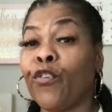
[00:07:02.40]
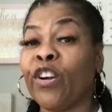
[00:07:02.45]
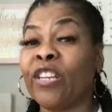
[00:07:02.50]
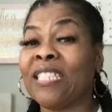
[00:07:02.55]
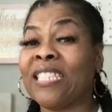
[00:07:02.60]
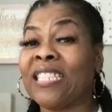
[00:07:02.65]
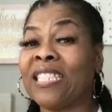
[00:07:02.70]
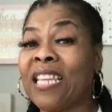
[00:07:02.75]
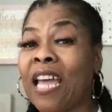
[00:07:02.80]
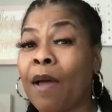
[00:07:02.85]
for
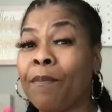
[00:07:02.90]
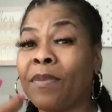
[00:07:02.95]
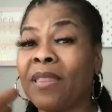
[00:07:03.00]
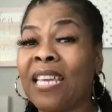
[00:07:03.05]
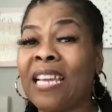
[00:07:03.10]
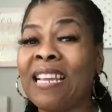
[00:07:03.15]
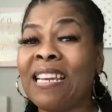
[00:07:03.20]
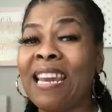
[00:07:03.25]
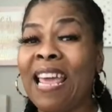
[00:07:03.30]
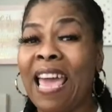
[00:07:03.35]

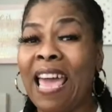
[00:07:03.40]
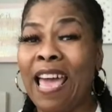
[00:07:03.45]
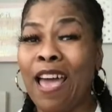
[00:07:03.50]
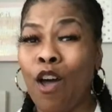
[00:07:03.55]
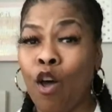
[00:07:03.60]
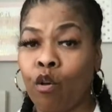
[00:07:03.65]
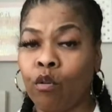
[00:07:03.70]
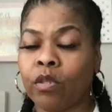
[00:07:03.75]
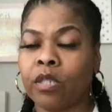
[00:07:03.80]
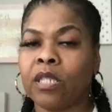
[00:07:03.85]
something
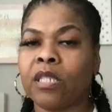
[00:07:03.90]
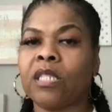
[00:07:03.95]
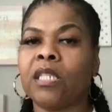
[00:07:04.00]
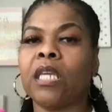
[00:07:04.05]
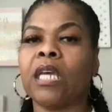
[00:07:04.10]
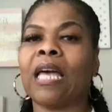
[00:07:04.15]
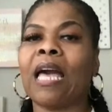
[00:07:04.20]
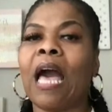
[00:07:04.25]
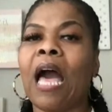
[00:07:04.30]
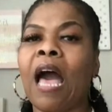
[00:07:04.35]
else
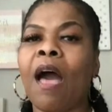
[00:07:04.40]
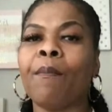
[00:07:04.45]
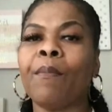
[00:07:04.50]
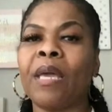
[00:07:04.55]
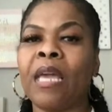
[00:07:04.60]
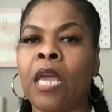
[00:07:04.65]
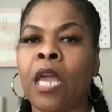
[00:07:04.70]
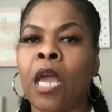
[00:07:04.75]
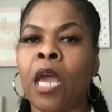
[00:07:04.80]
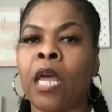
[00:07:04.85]
to come
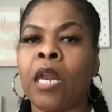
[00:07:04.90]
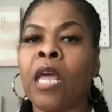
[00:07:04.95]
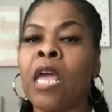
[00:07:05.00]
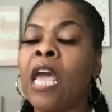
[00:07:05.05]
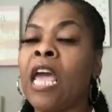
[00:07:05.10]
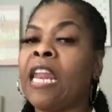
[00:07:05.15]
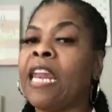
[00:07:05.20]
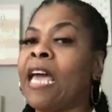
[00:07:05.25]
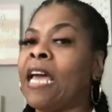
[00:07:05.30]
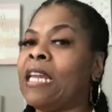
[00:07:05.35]
in.
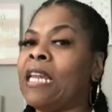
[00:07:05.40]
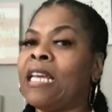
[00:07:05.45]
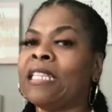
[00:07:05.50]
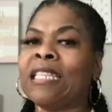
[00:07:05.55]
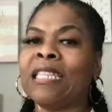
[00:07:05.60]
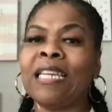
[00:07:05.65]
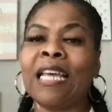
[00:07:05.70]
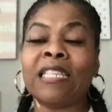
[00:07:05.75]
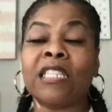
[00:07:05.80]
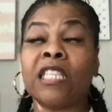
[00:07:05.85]
Now, it
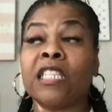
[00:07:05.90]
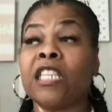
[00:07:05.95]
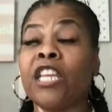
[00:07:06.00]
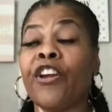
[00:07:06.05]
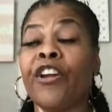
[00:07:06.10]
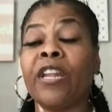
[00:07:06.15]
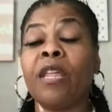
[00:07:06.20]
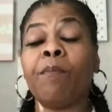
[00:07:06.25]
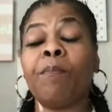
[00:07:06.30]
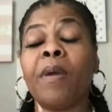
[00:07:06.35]
doesn't
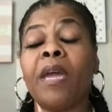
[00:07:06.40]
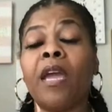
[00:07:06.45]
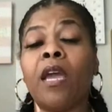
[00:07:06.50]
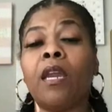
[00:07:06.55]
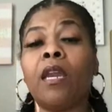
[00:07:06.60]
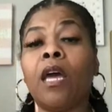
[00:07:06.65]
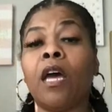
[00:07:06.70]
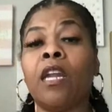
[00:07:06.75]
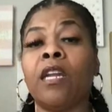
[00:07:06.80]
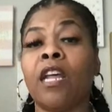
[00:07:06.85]
necessarily
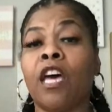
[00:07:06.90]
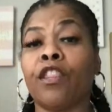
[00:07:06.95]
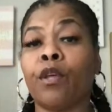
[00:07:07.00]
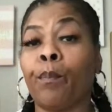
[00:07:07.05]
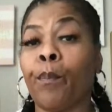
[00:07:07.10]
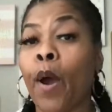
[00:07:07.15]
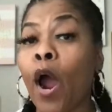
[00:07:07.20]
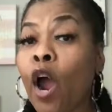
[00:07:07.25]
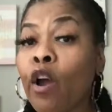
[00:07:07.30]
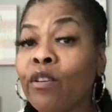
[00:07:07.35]
mean another
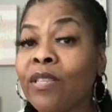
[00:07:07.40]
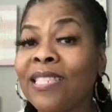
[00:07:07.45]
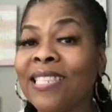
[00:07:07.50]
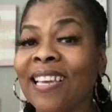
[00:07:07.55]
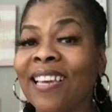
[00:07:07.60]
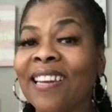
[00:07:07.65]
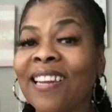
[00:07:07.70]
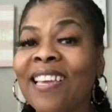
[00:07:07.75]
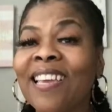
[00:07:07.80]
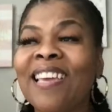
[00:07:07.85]

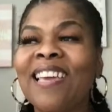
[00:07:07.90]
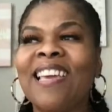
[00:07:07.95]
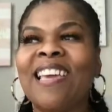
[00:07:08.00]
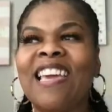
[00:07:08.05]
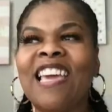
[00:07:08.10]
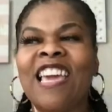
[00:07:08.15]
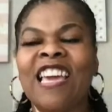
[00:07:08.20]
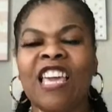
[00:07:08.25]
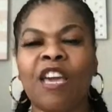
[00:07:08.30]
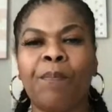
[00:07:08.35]
person.
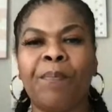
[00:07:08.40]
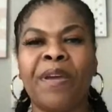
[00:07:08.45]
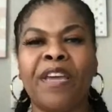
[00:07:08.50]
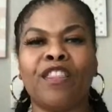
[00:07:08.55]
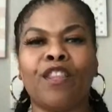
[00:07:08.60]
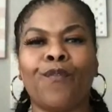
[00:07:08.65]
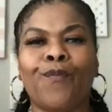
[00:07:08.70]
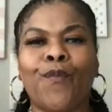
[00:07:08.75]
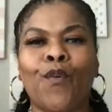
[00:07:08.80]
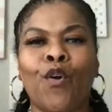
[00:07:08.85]
It could be
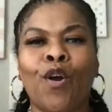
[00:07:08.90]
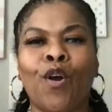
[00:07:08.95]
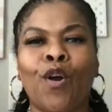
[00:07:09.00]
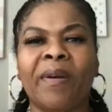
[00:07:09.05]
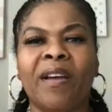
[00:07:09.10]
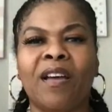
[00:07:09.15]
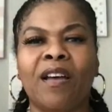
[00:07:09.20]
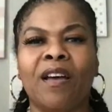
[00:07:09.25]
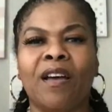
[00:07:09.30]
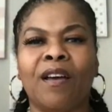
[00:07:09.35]
in the form
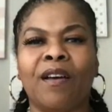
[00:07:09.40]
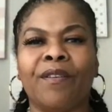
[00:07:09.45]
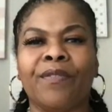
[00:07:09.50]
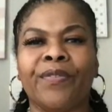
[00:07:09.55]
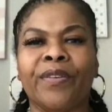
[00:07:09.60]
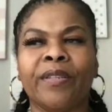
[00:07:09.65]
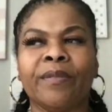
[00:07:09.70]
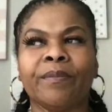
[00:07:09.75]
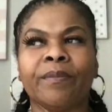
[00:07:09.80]
of